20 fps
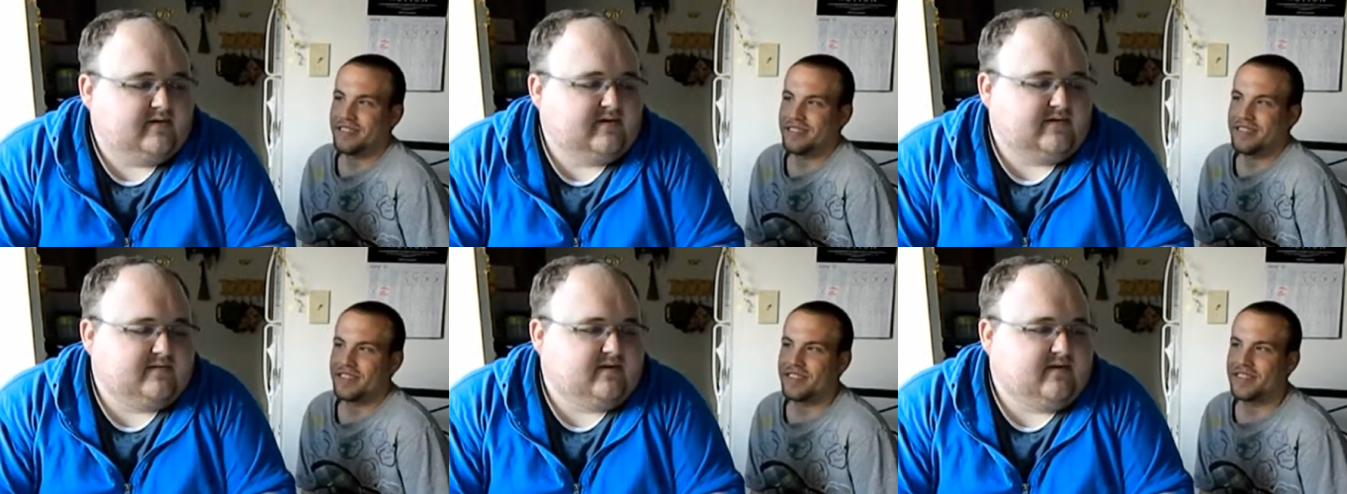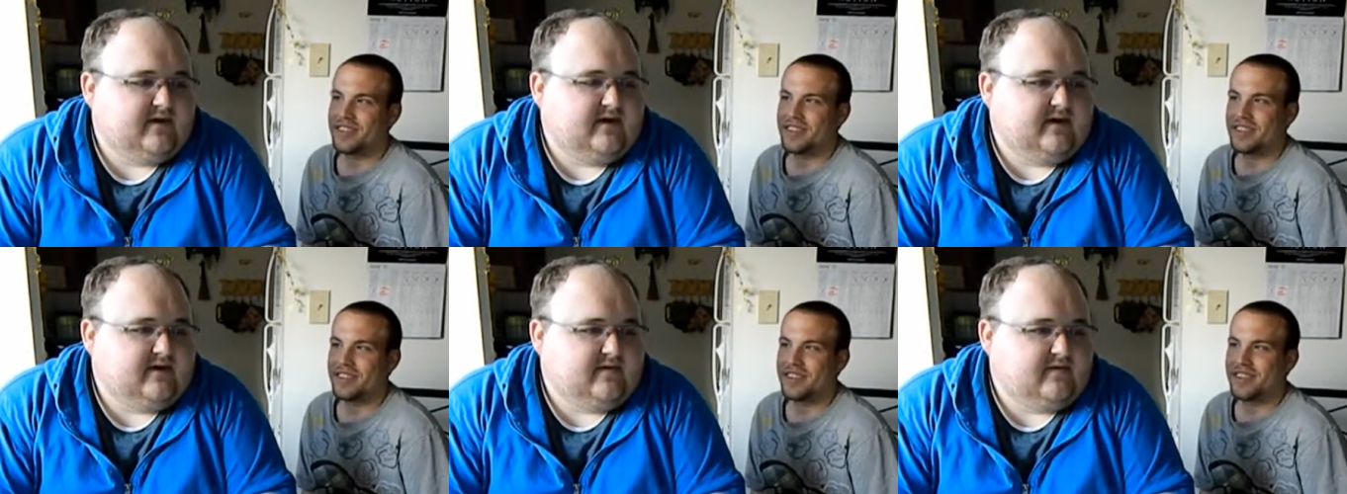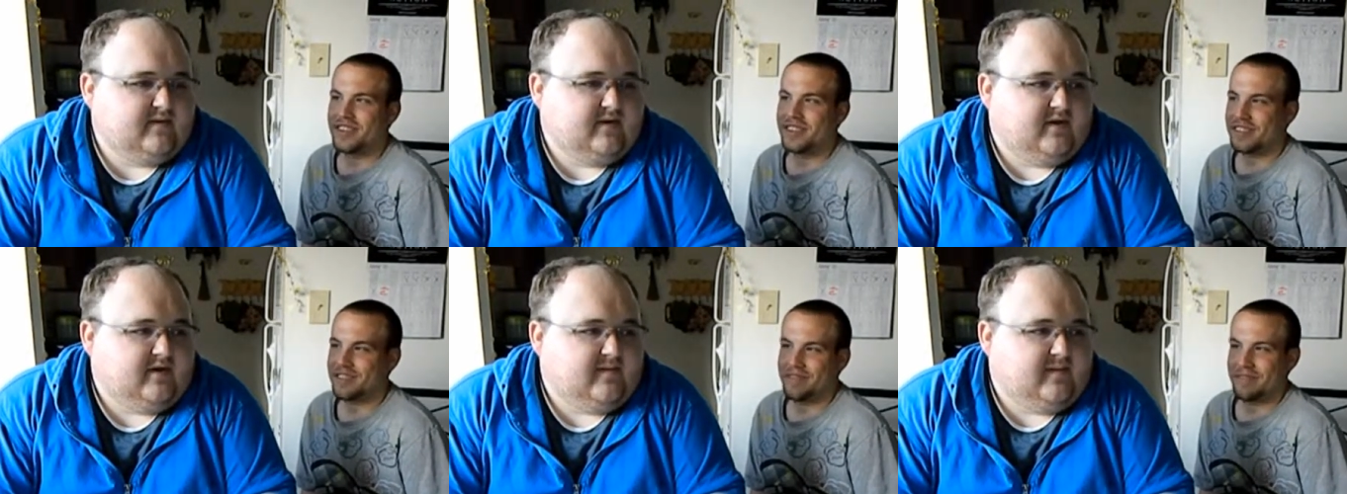Speaker 1: Wasn't really a
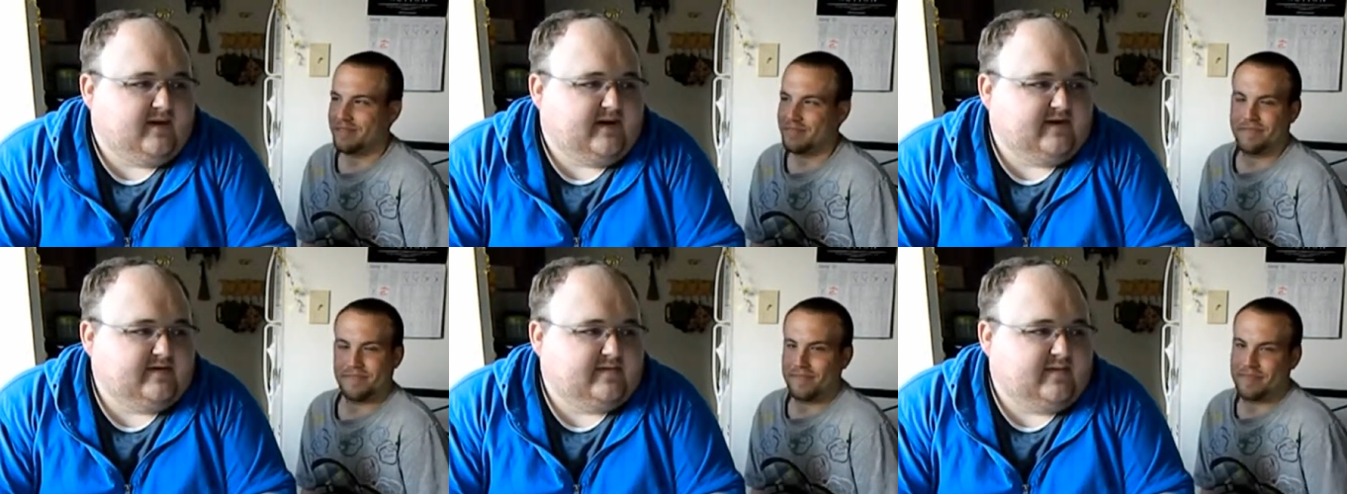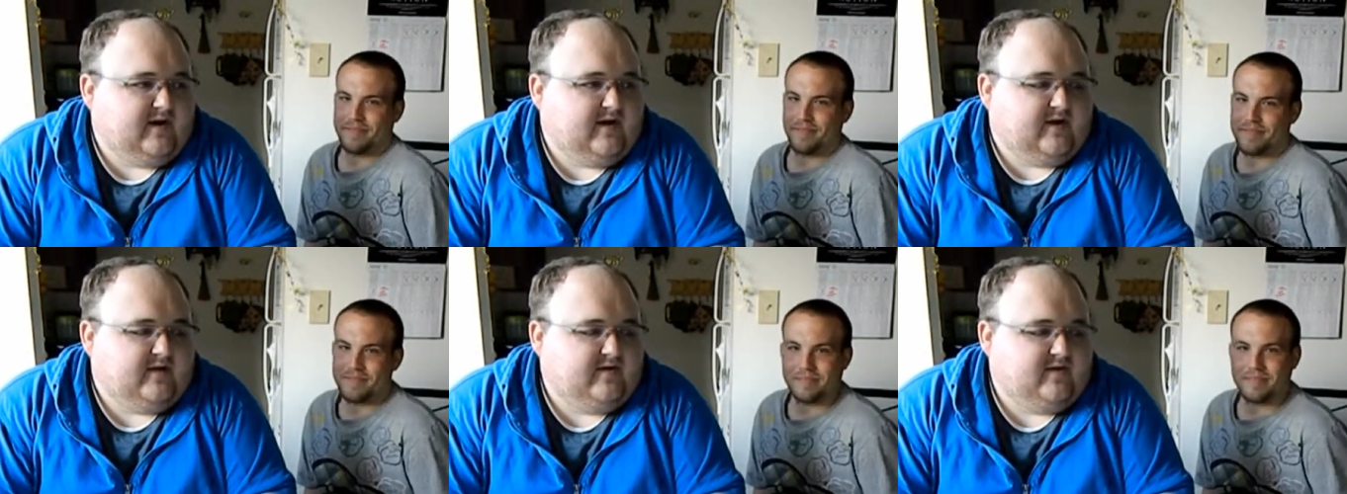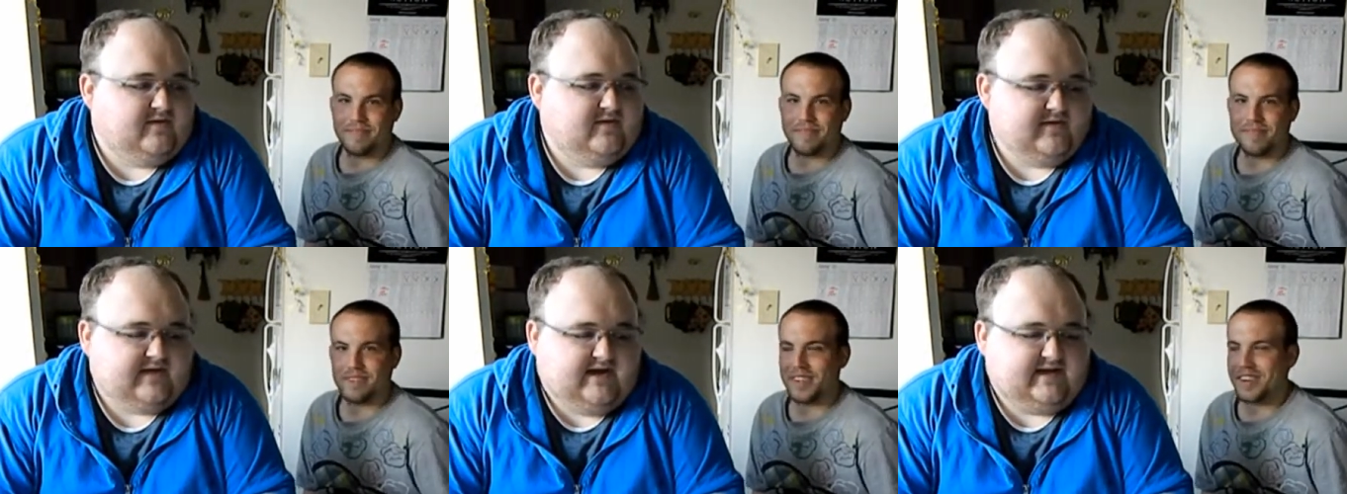thriller because we all
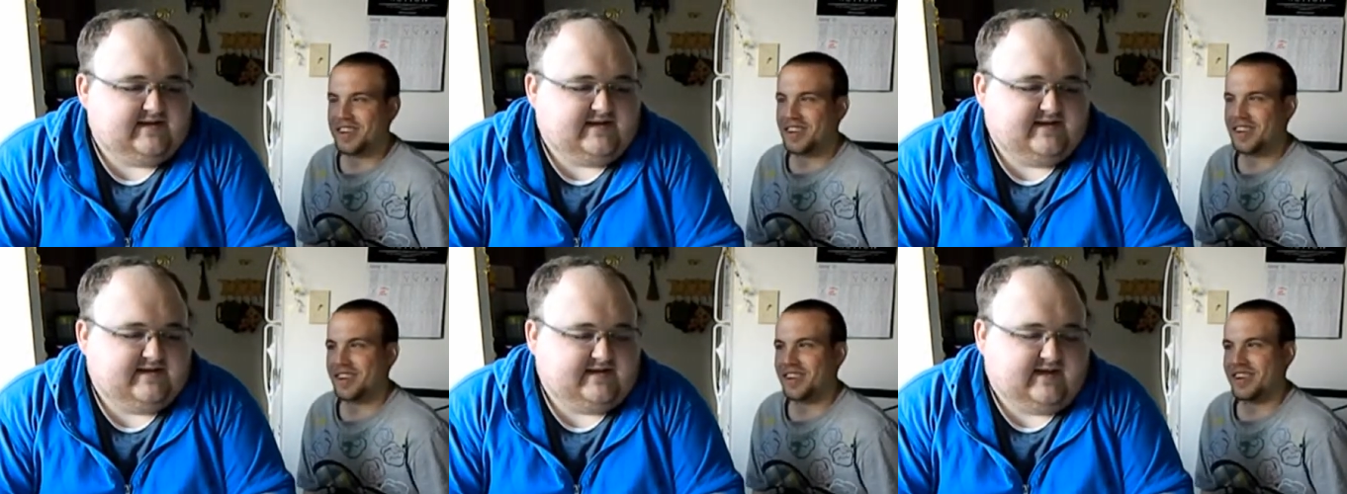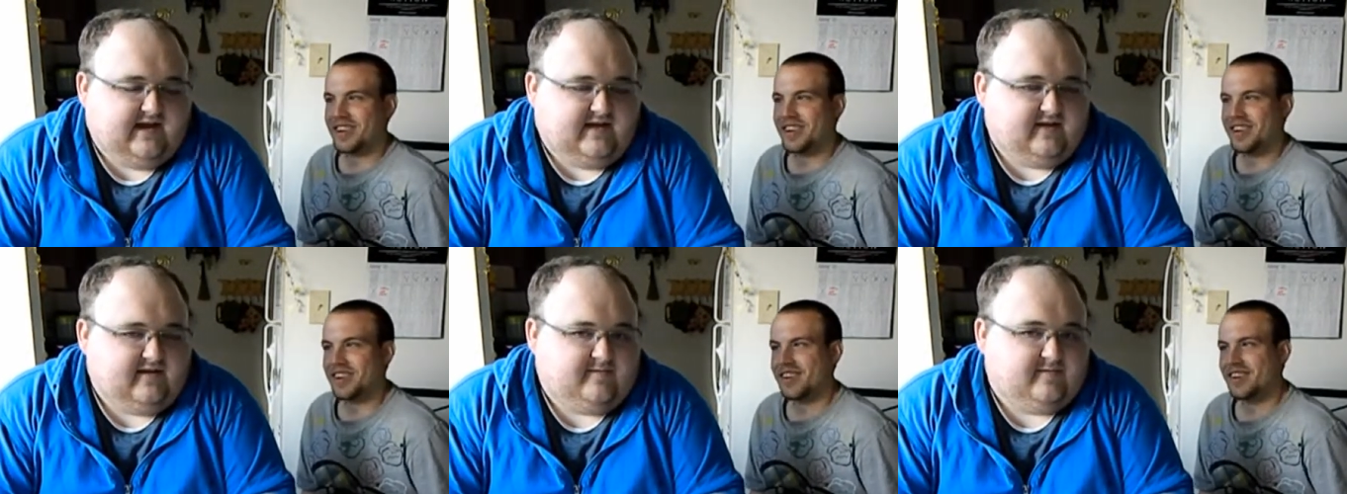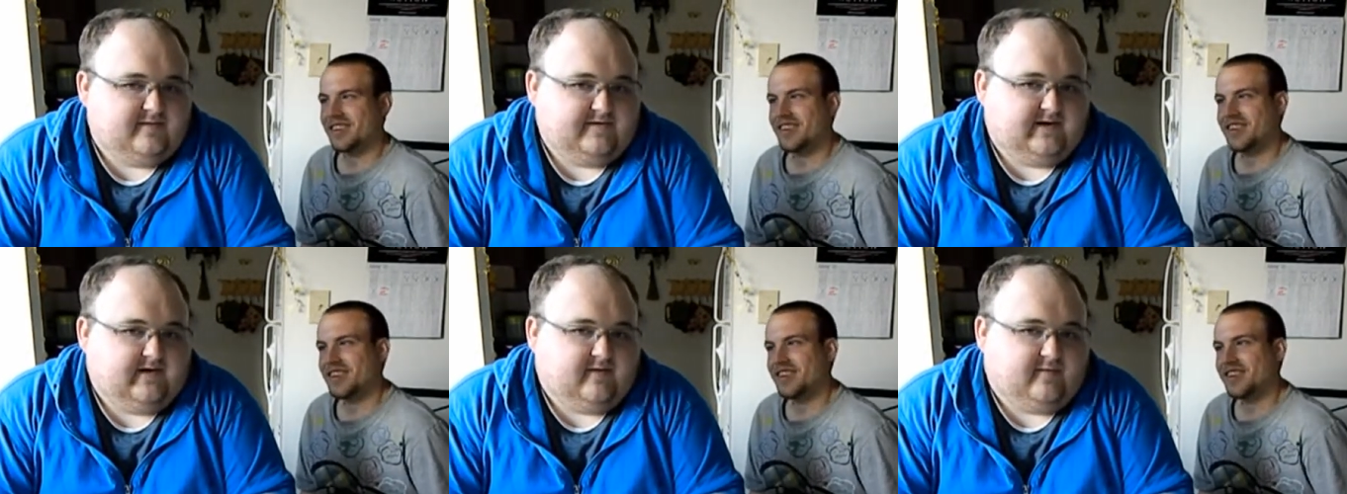knew Jason
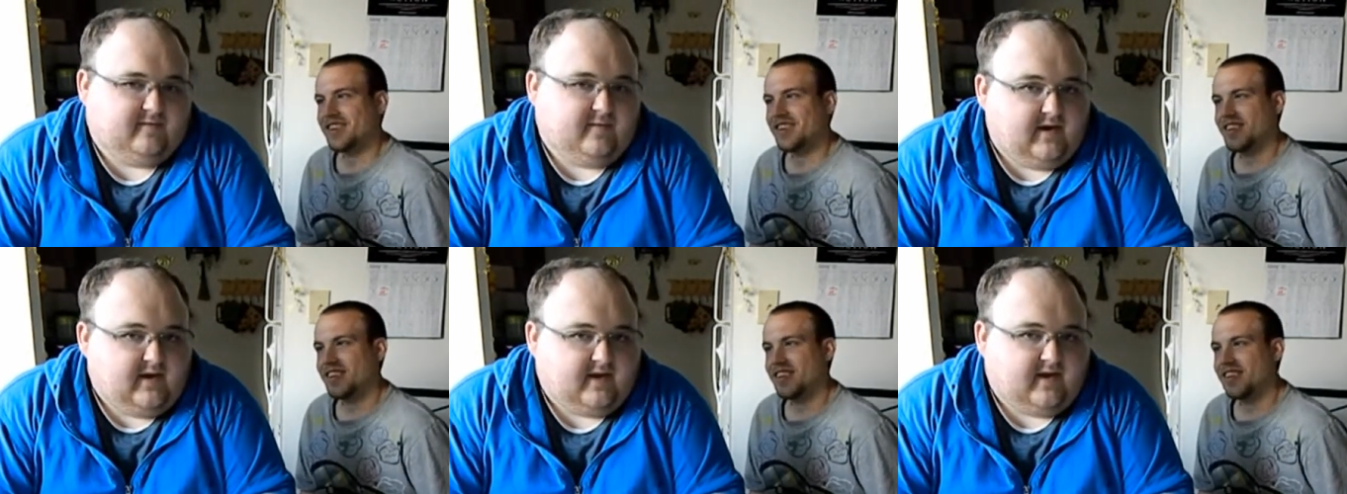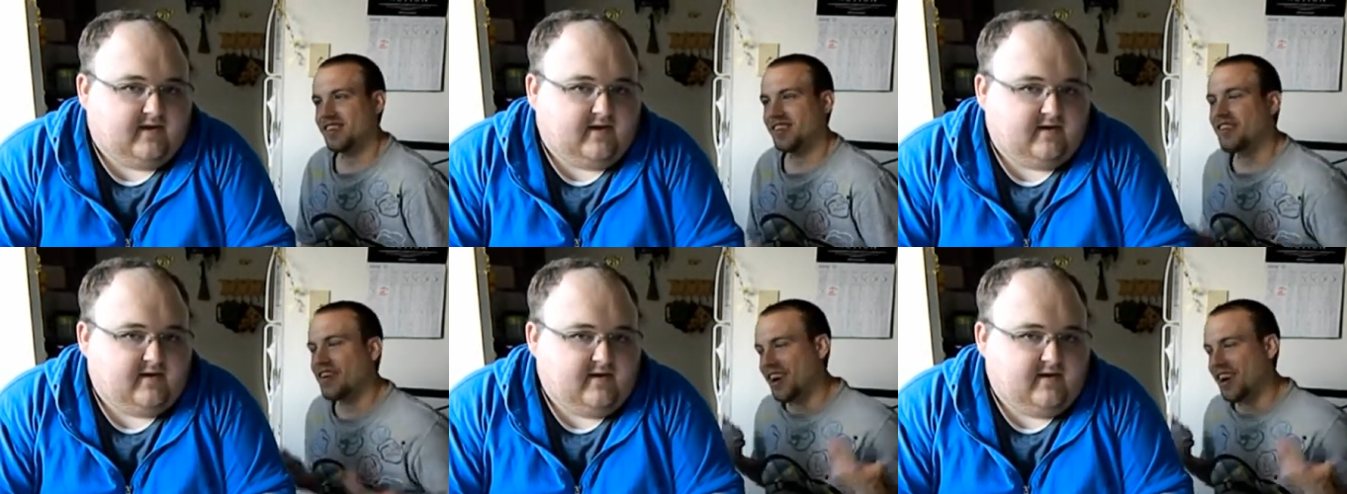Statham was going to win,